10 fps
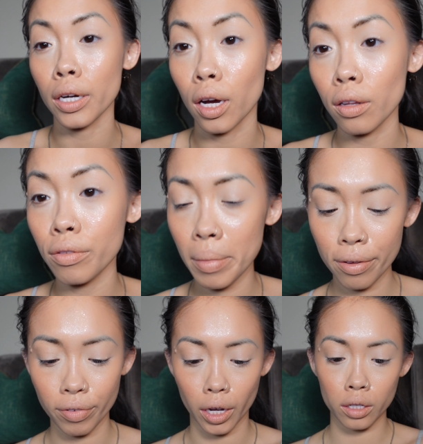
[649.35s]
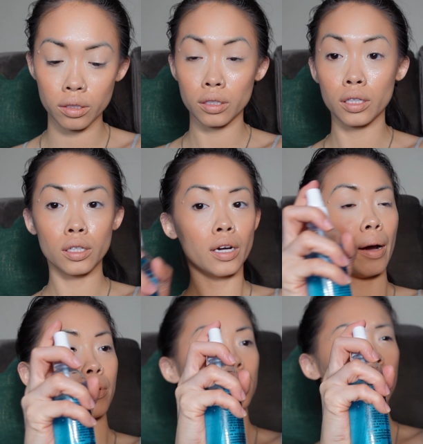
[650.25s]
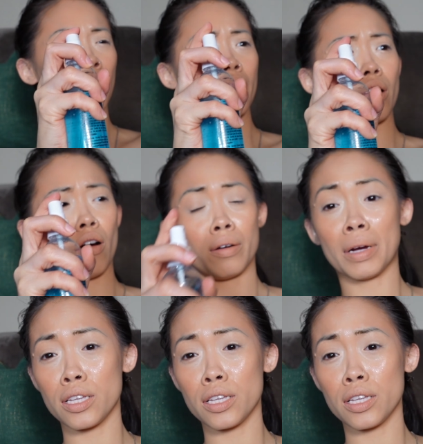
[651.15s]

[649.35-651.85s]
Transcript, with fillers: it all over my face. I'm gonna spray it on my